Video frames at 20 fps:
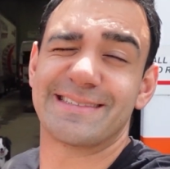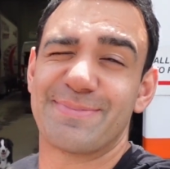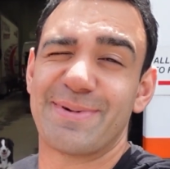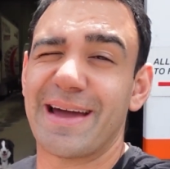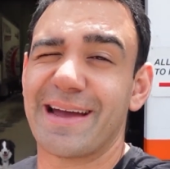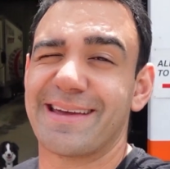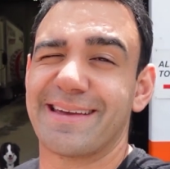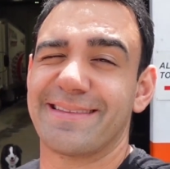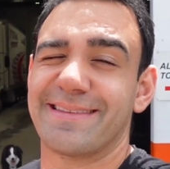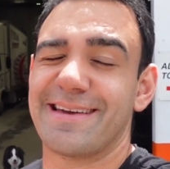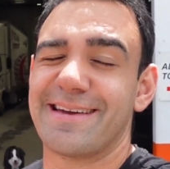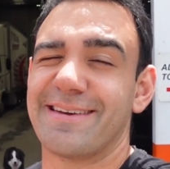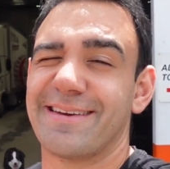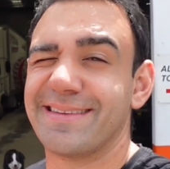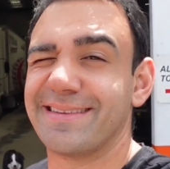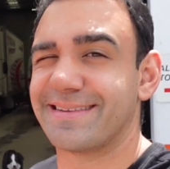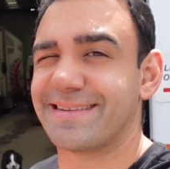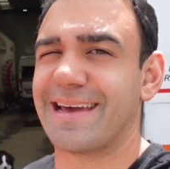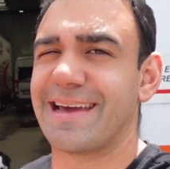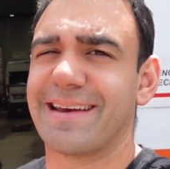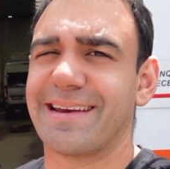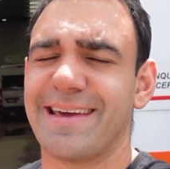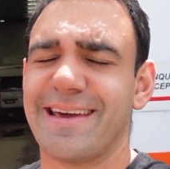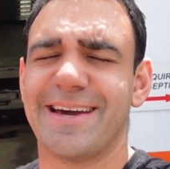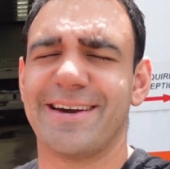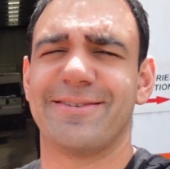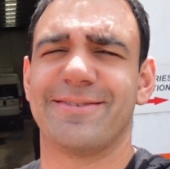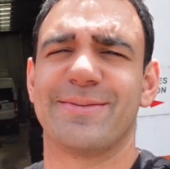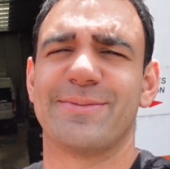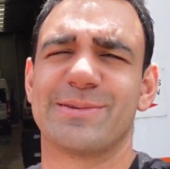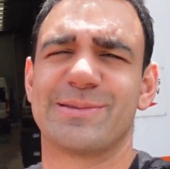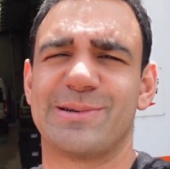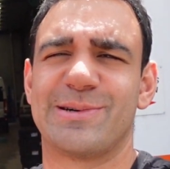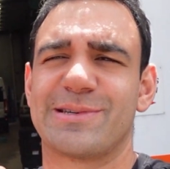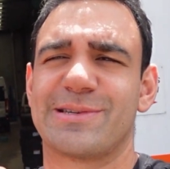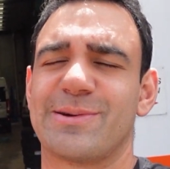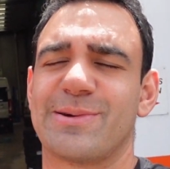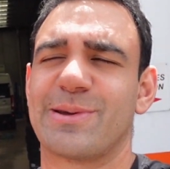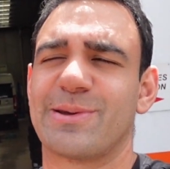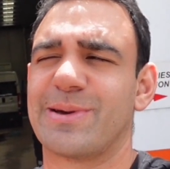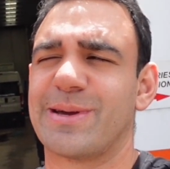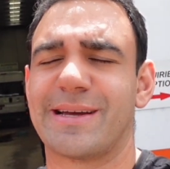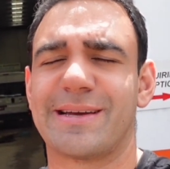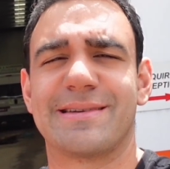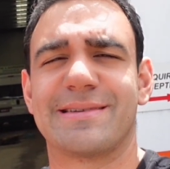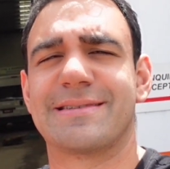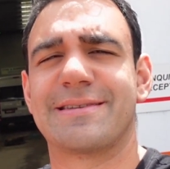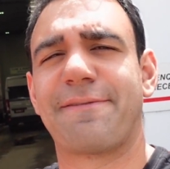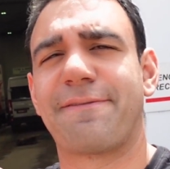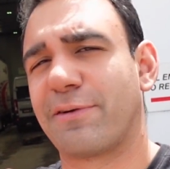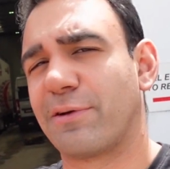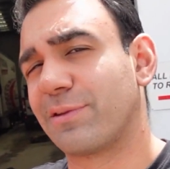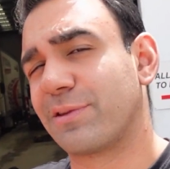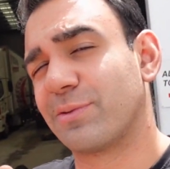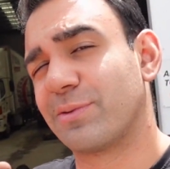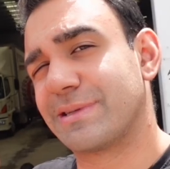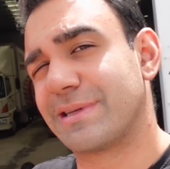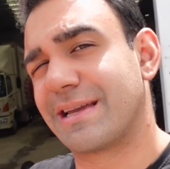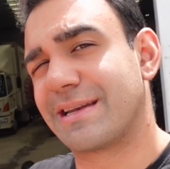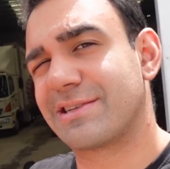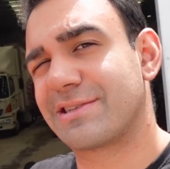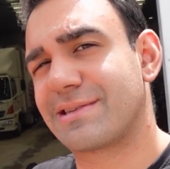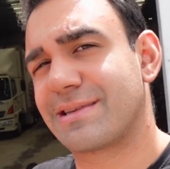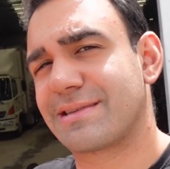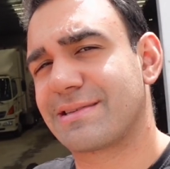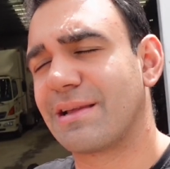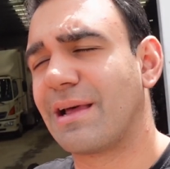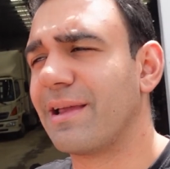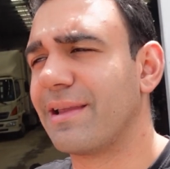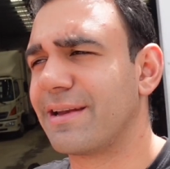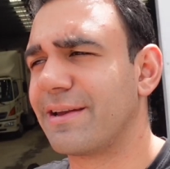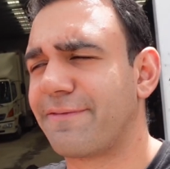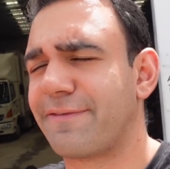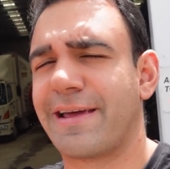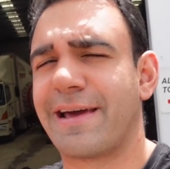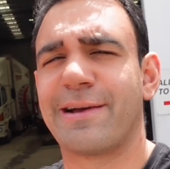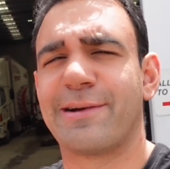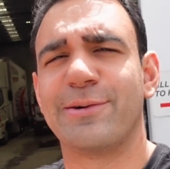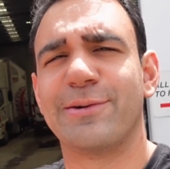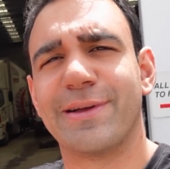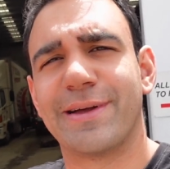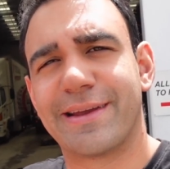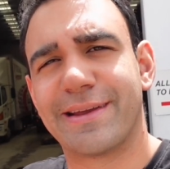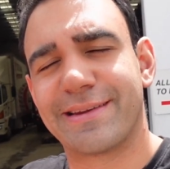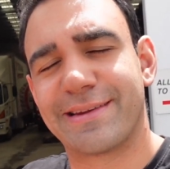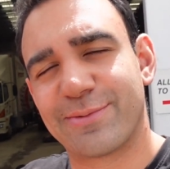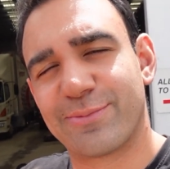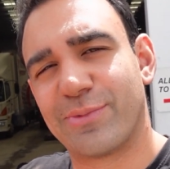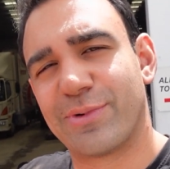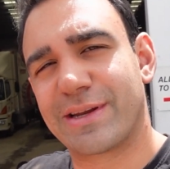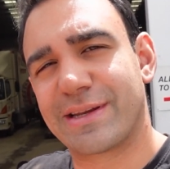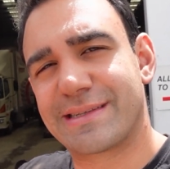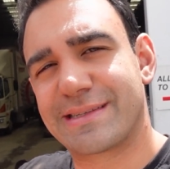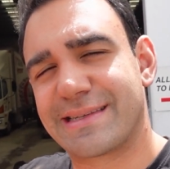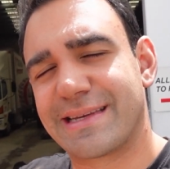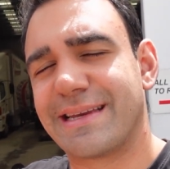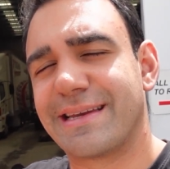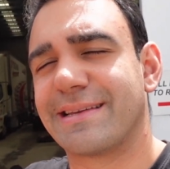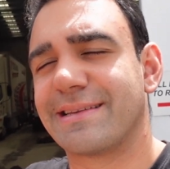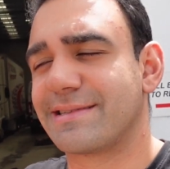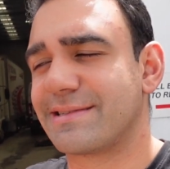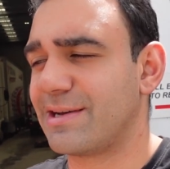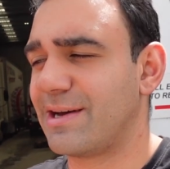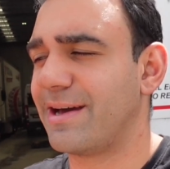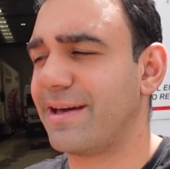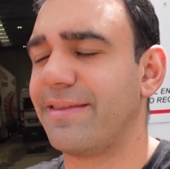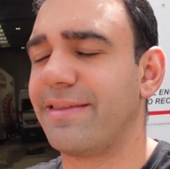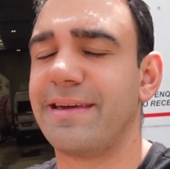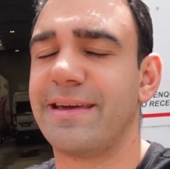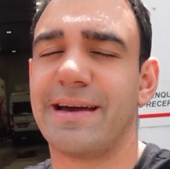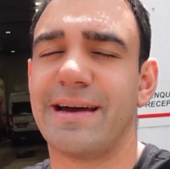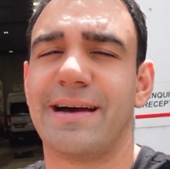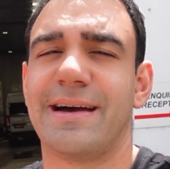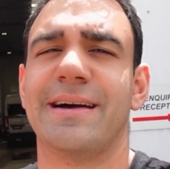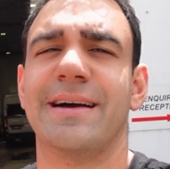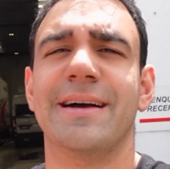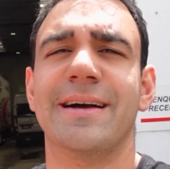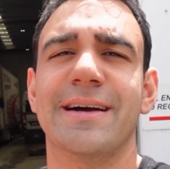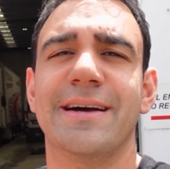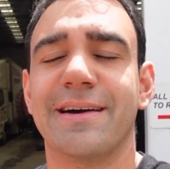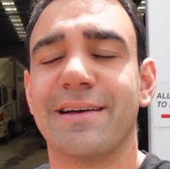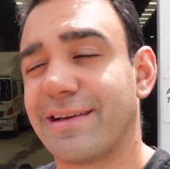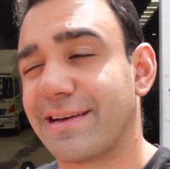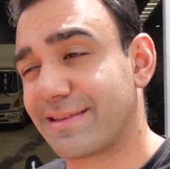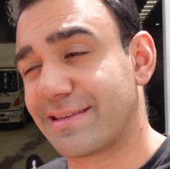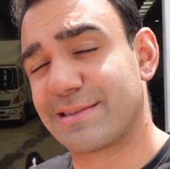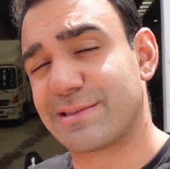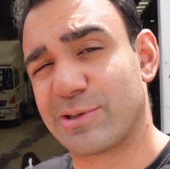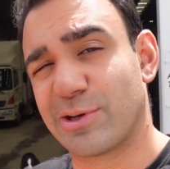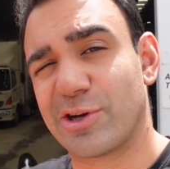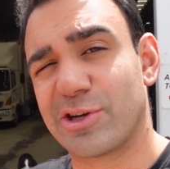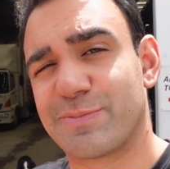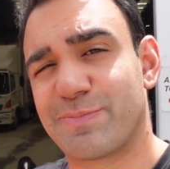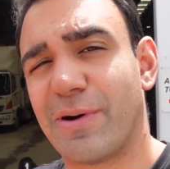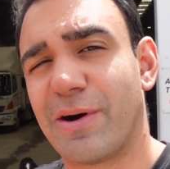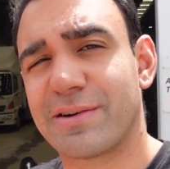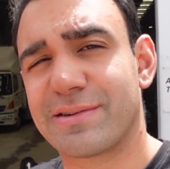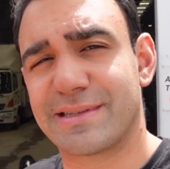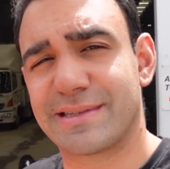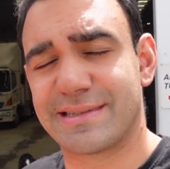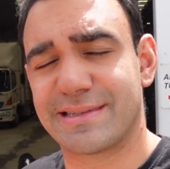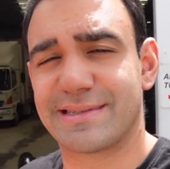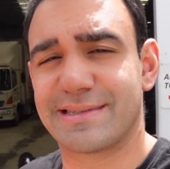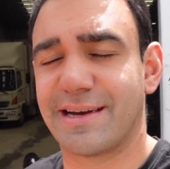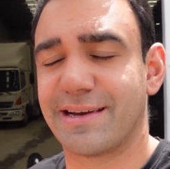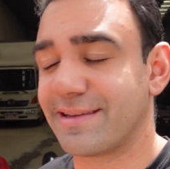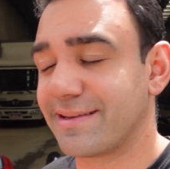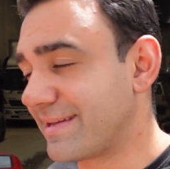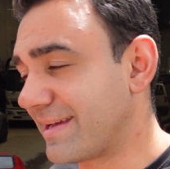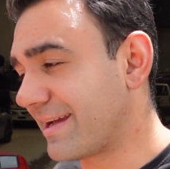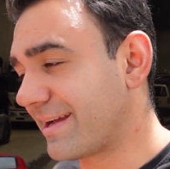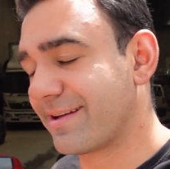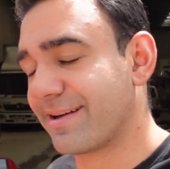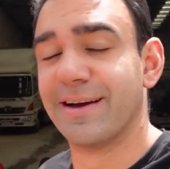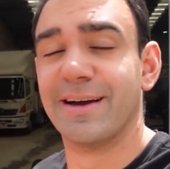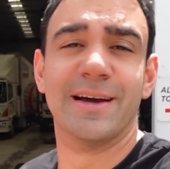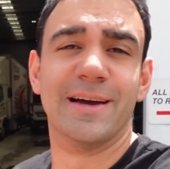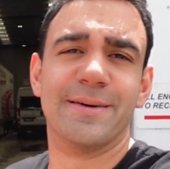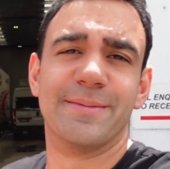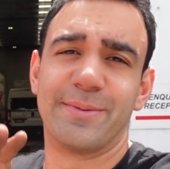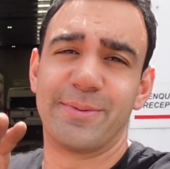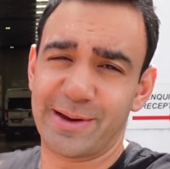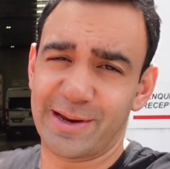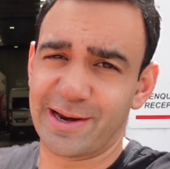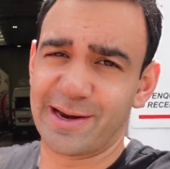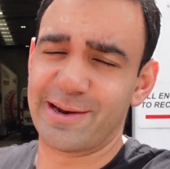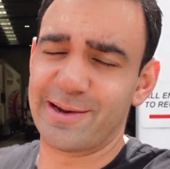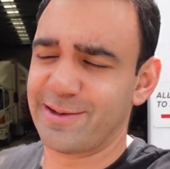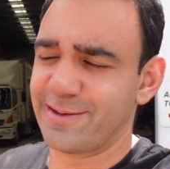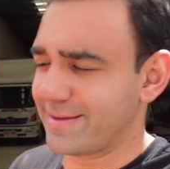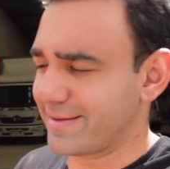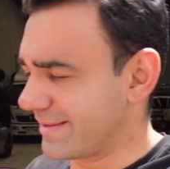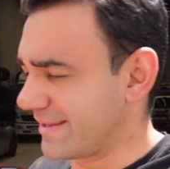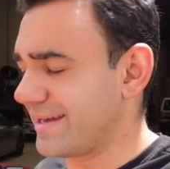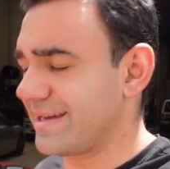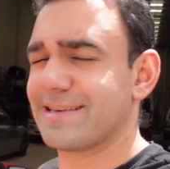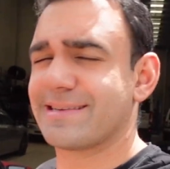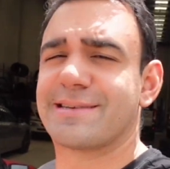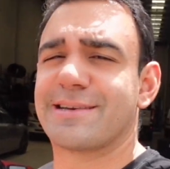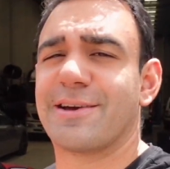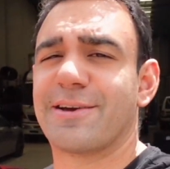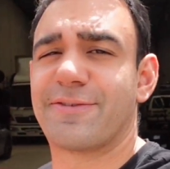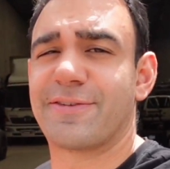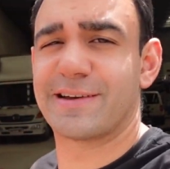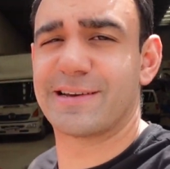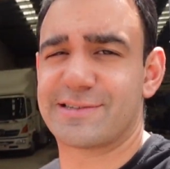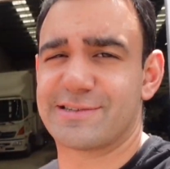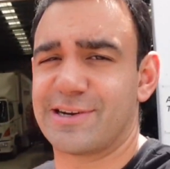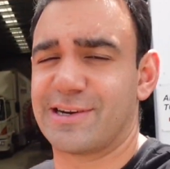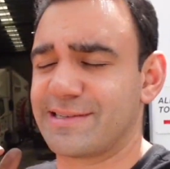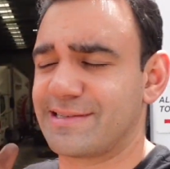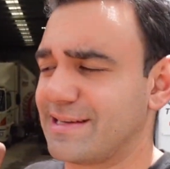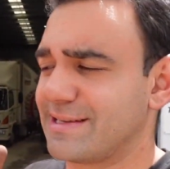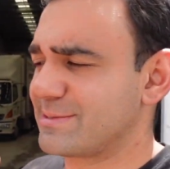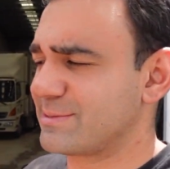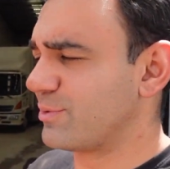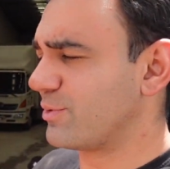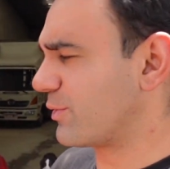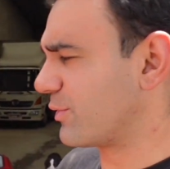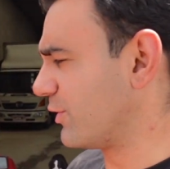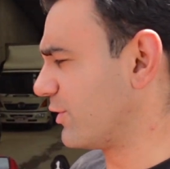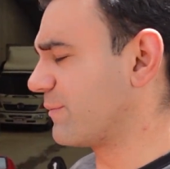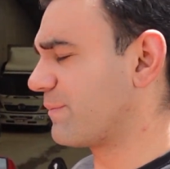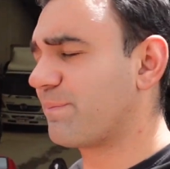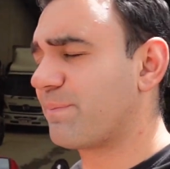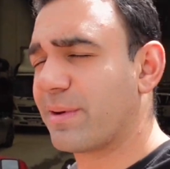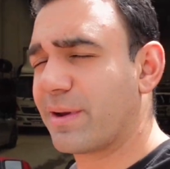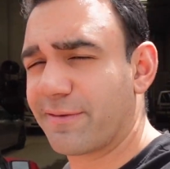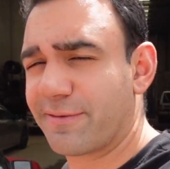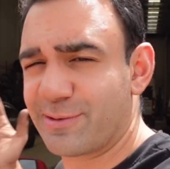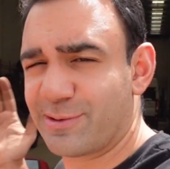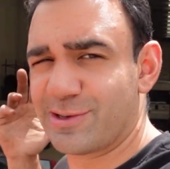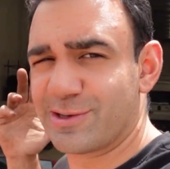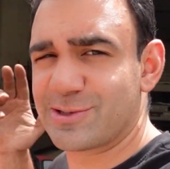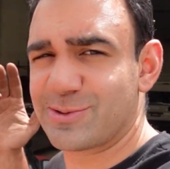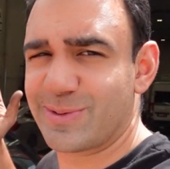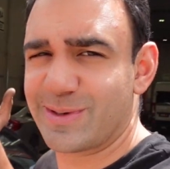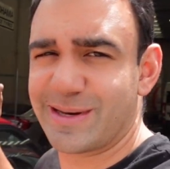back in there in the tank now. It was also annoying because the filter was at just a slightly different angle and it didn't want to seat inside the like the surge box that's inside the tank. But we got it all in there, so fingers crossed that's all good. But of course we